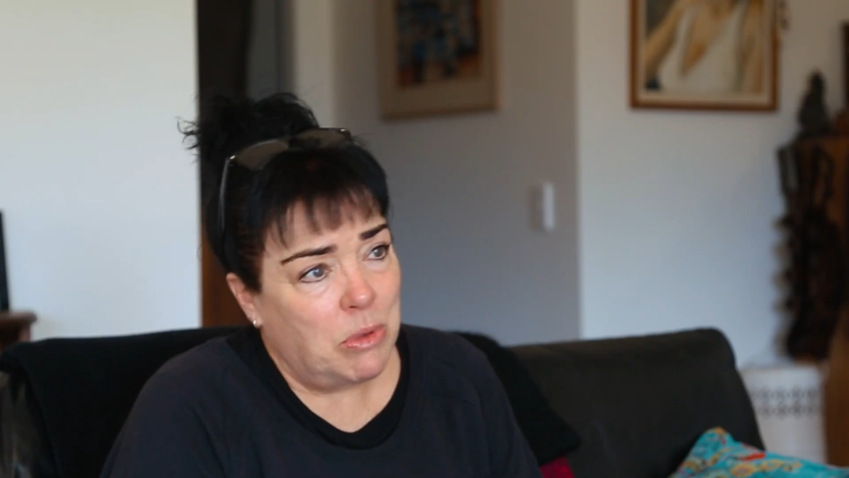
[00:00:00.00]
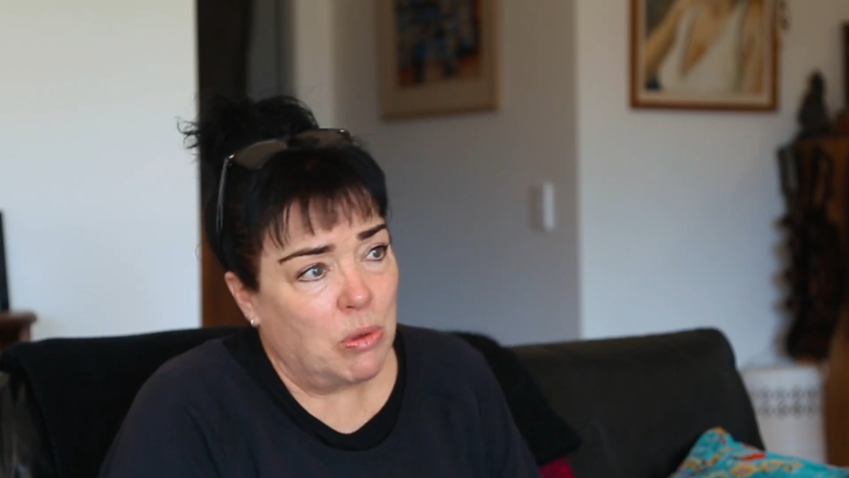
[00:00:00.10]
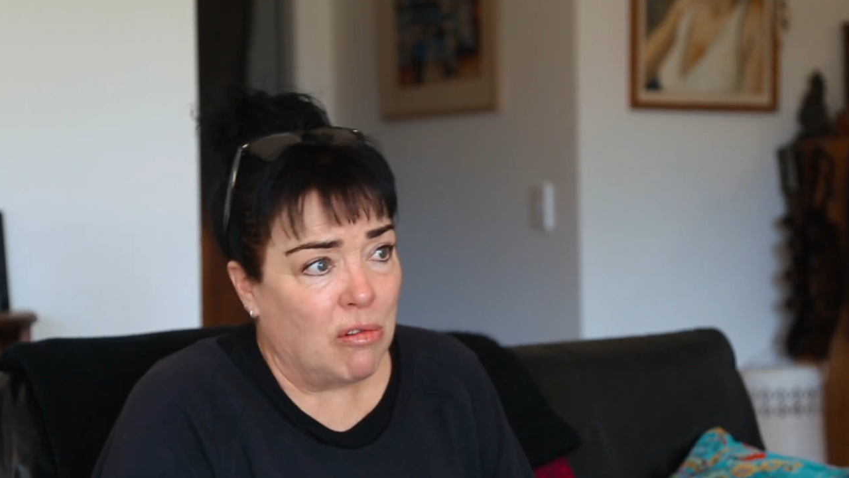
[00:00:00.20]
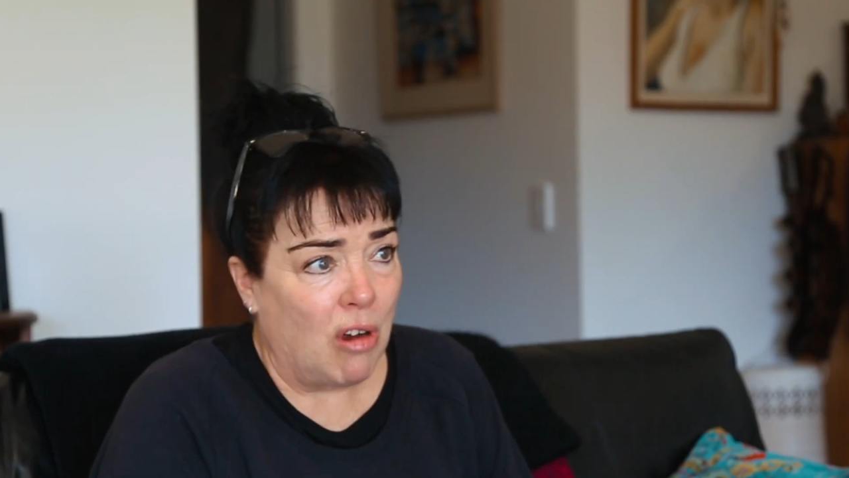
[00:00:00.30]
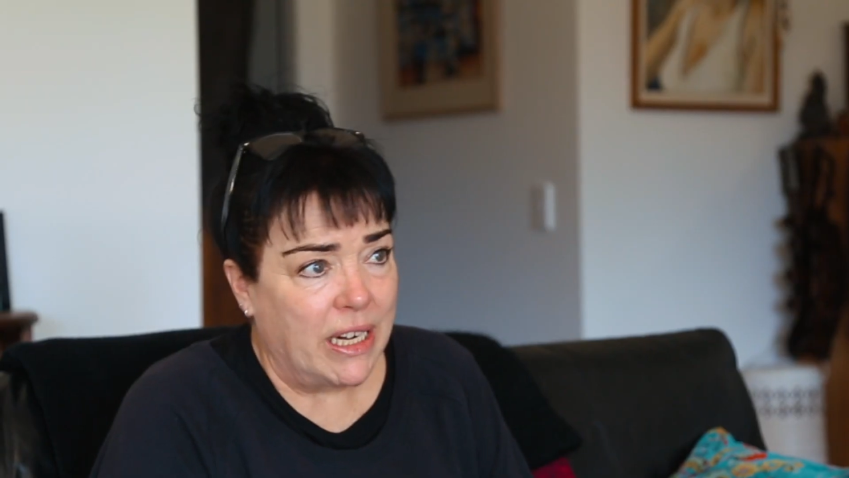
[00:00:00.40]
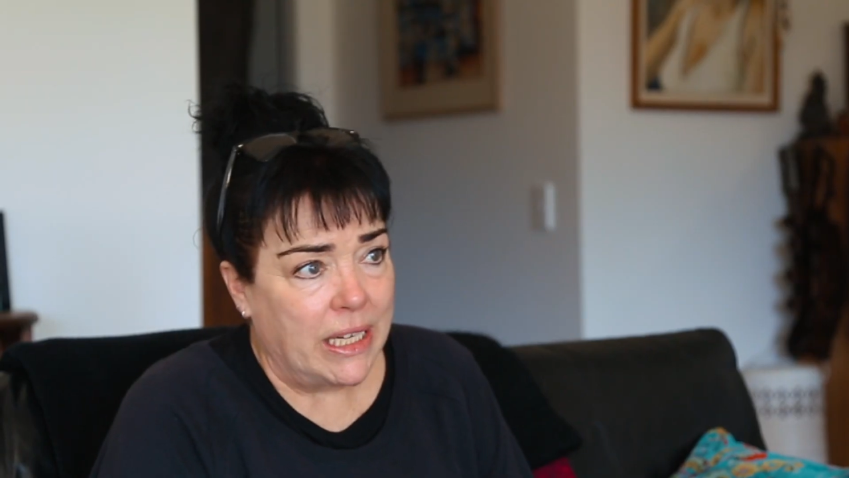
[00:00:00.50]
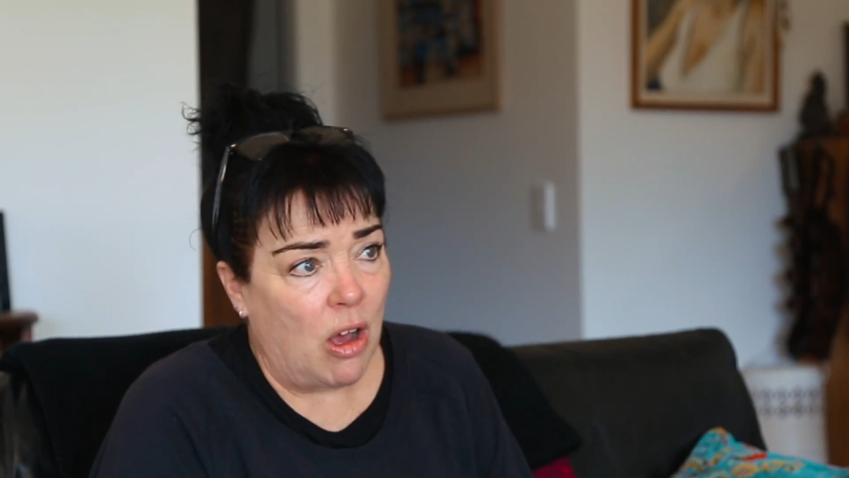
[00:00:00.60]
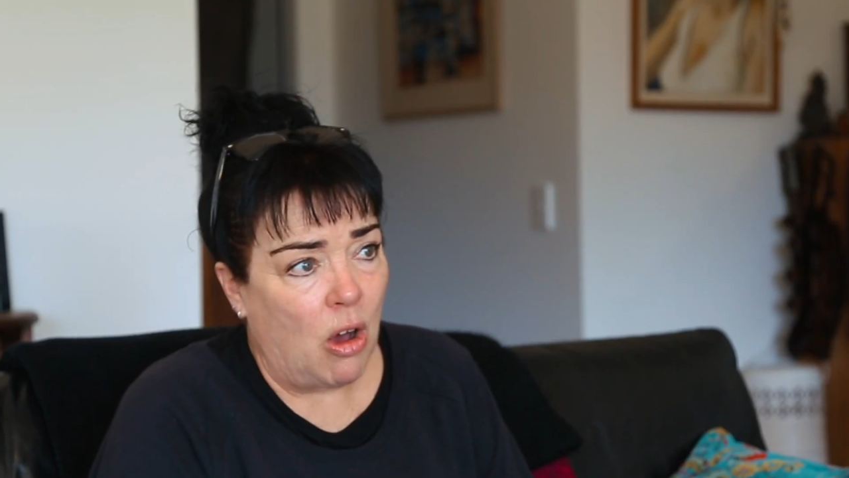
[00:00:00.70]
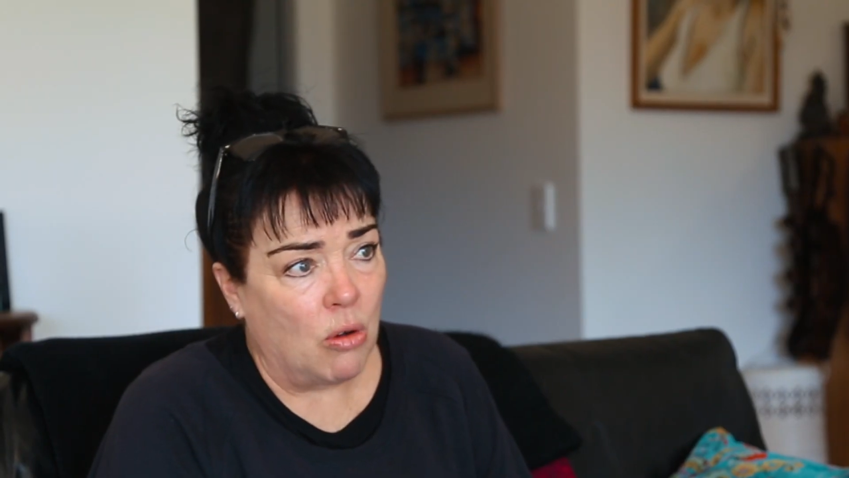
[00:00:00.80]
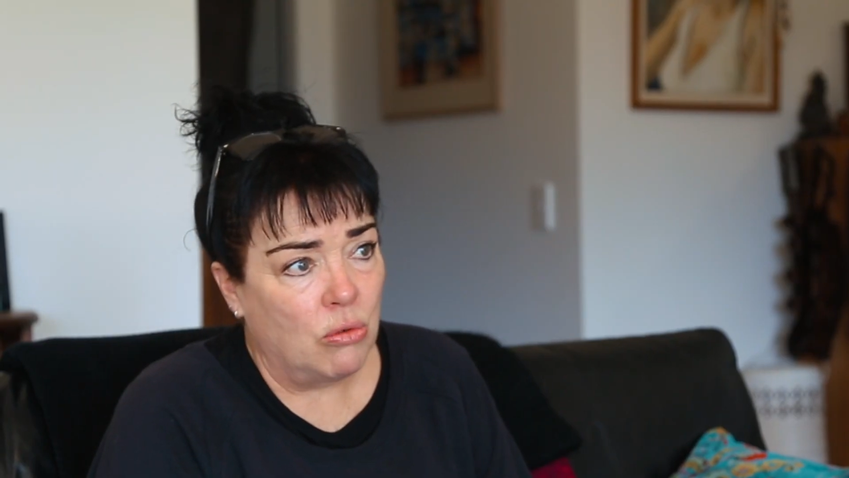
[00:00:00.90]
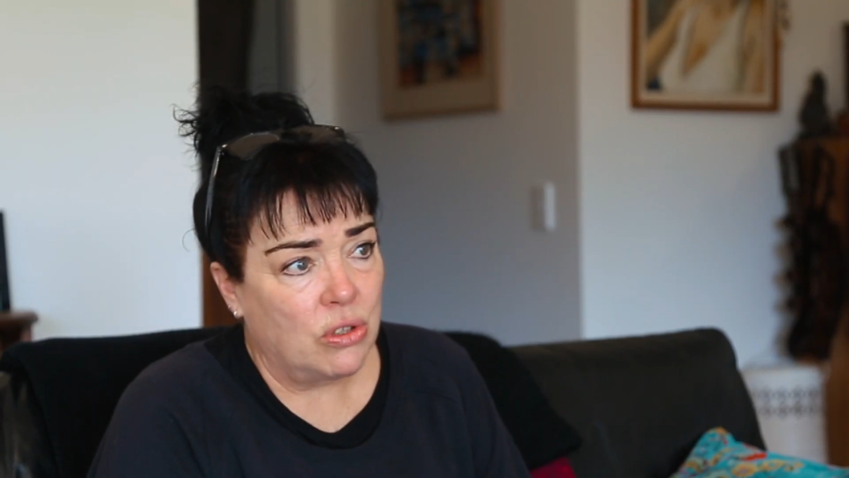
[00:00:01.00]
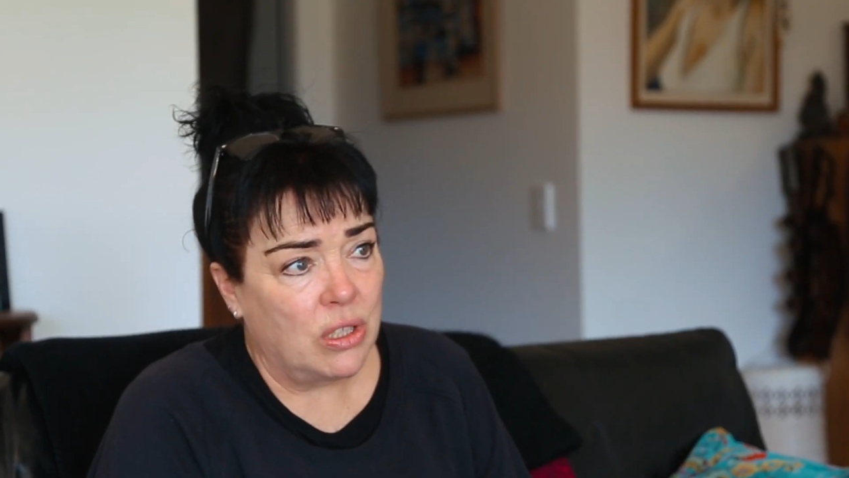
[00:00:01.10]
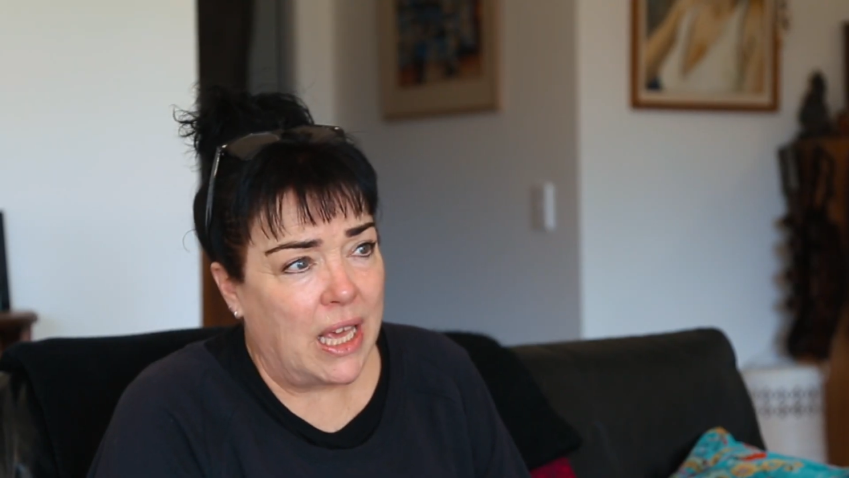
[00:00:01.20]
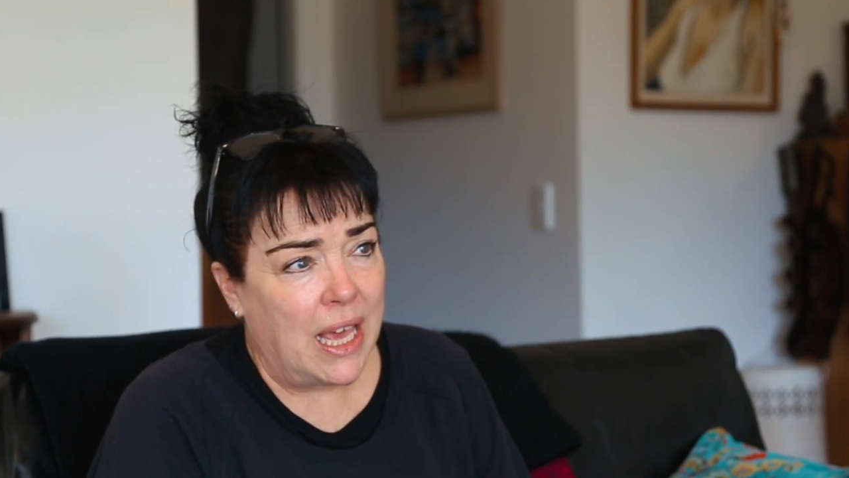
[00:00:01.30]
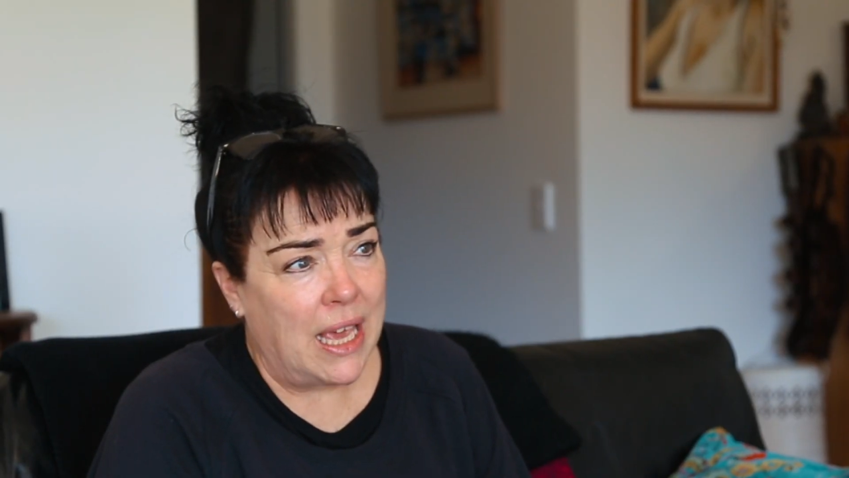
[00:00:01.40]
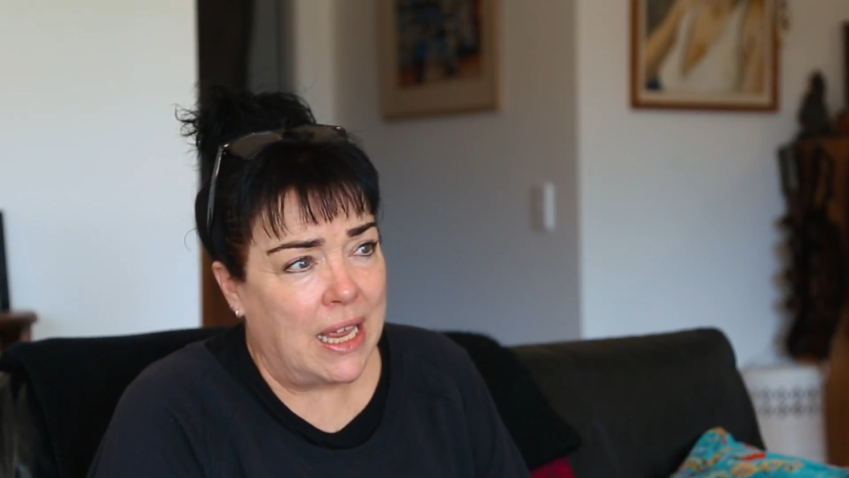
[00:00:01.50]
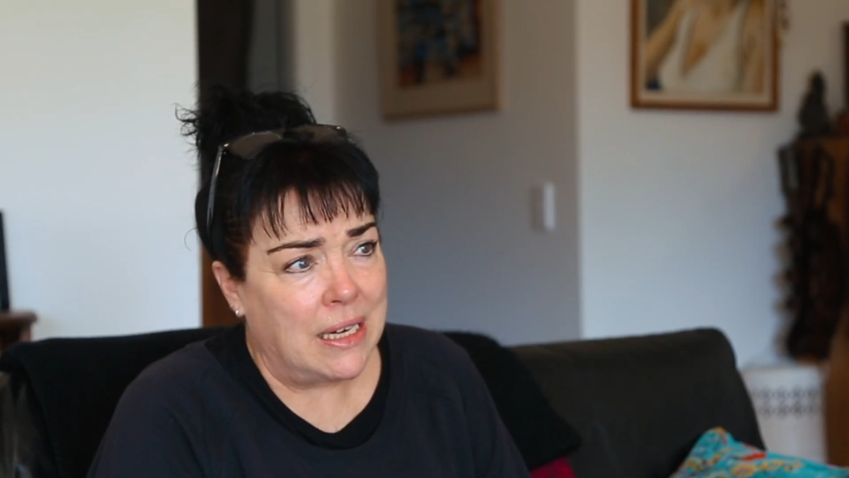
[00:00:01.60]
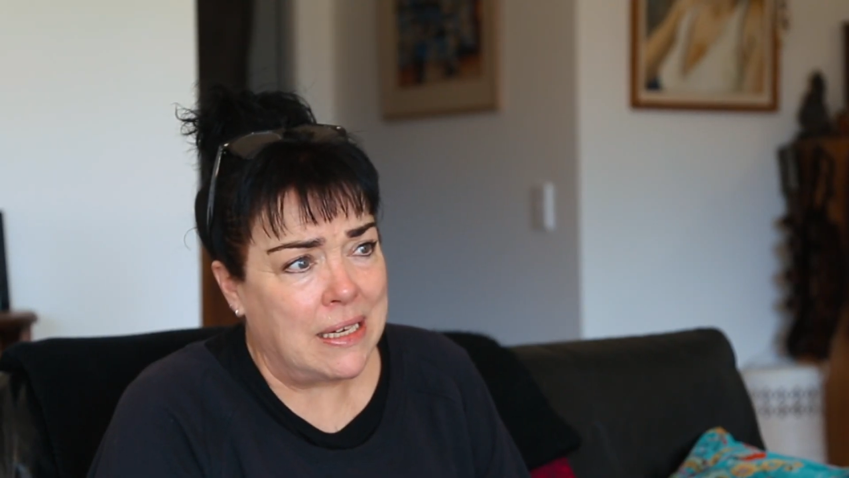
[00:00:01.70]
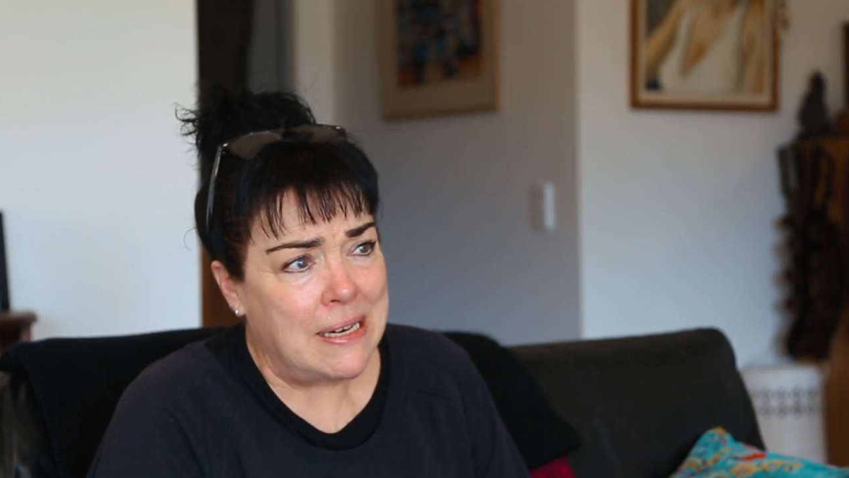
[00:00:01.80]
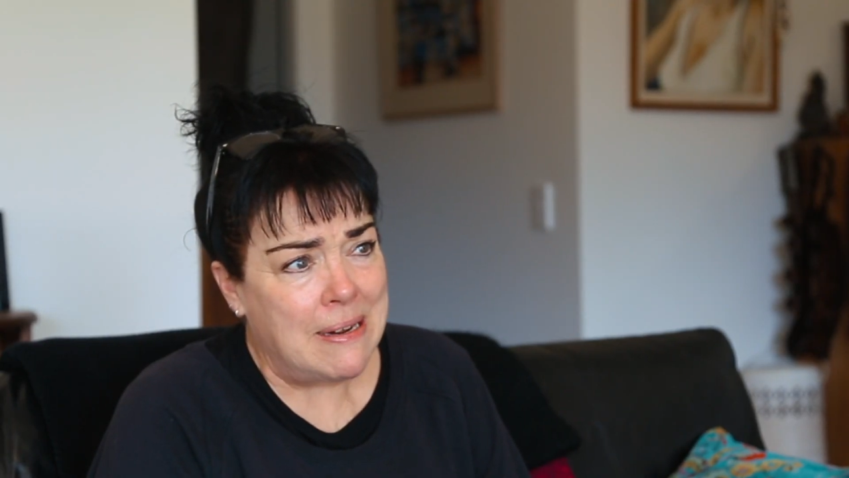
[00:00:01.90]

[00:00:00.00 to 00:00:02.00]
to a grinding halt, and